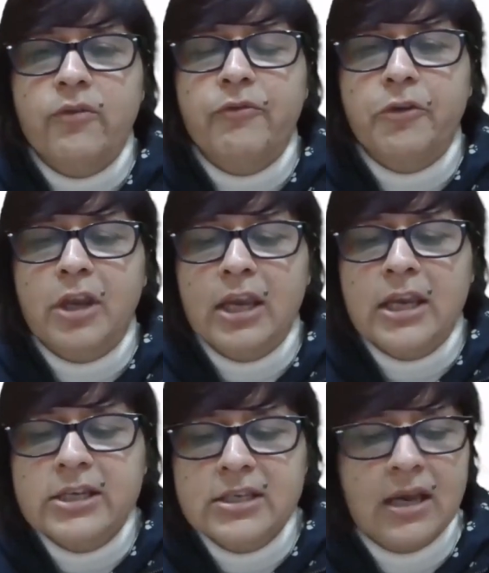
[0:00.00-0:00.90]
of
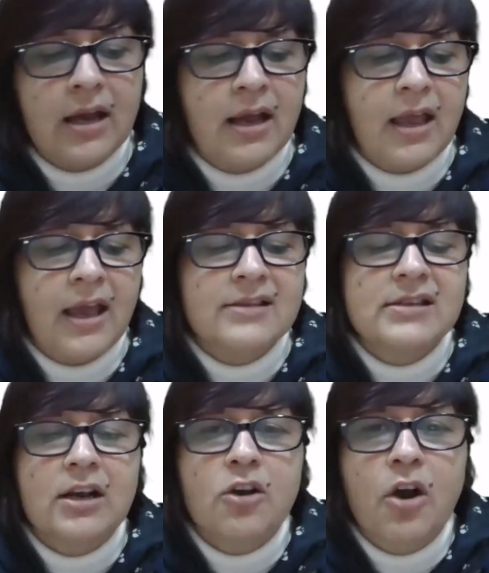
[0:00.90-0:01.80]
India
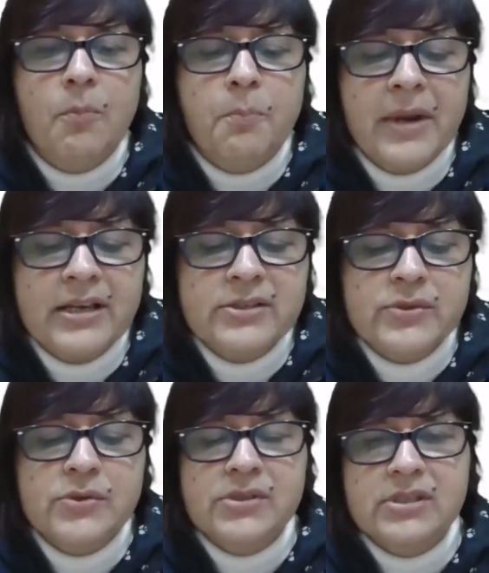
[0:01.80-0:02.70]
as a complex
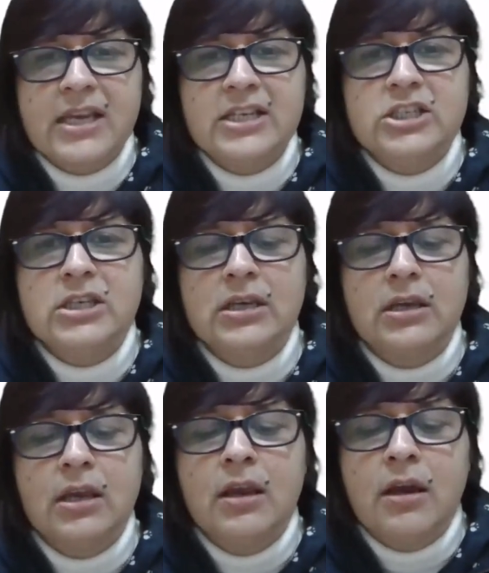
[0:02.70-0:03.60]

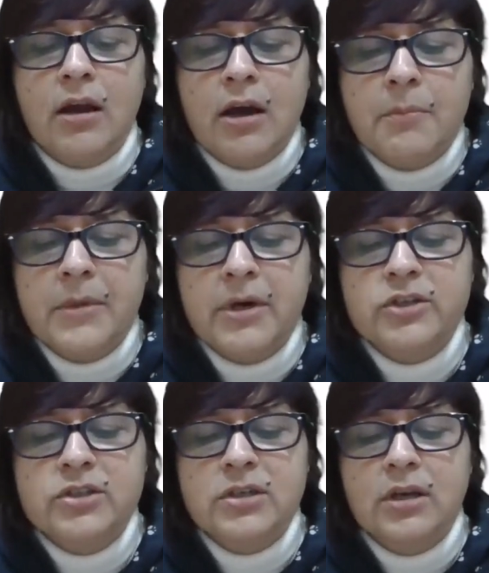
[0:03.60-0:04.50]
society
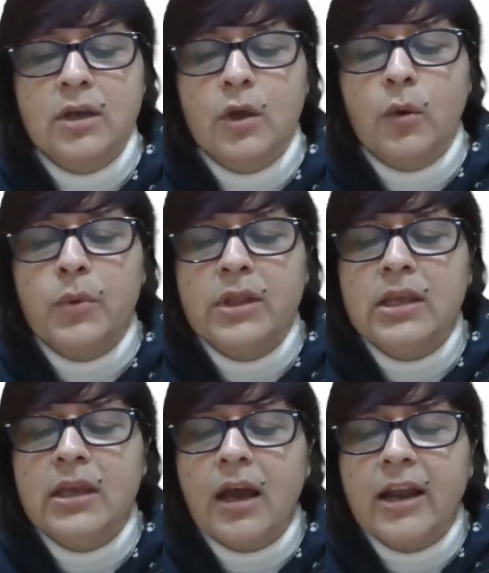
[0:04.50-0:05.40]
emerged, with
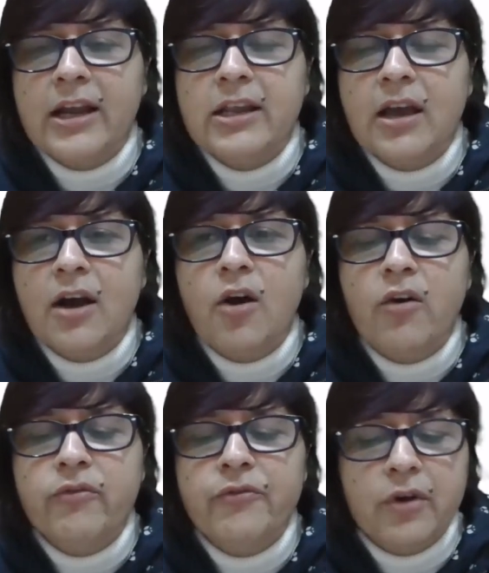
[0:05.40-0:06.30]
the idea
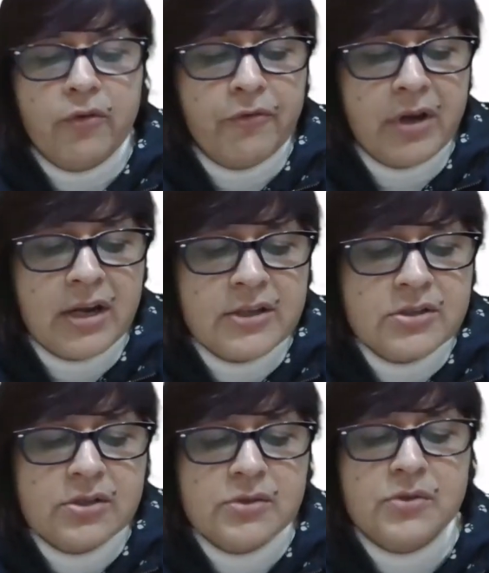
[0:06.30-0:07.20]
of
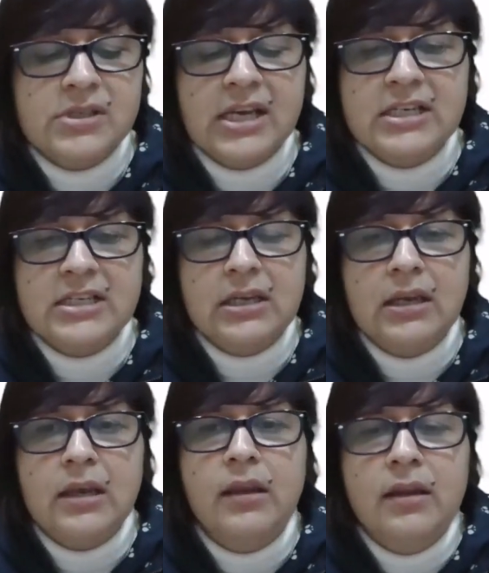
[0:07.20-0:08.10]
village
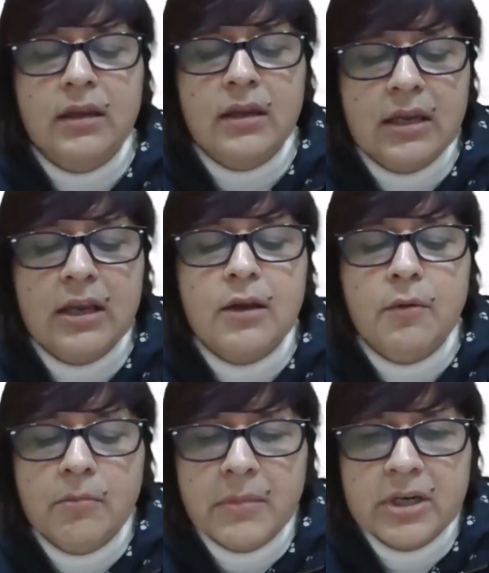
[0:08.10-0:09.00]
society gaining
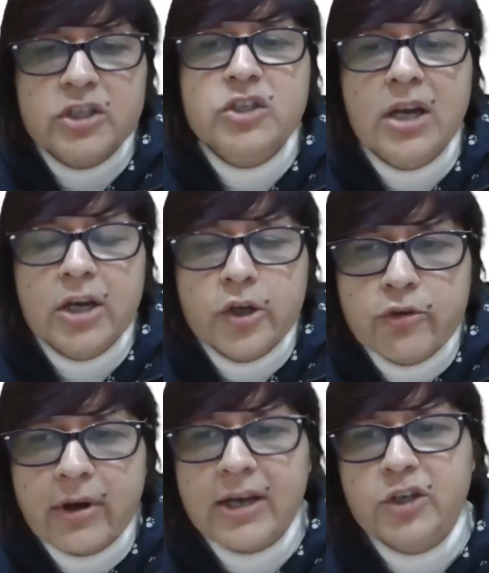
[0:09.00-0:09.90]
much
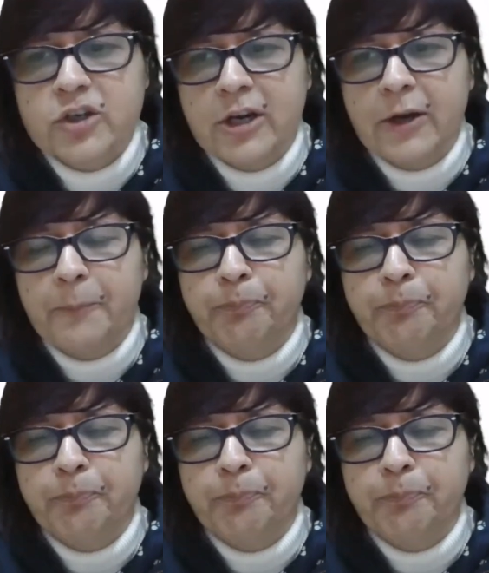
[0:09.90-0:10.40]
traction.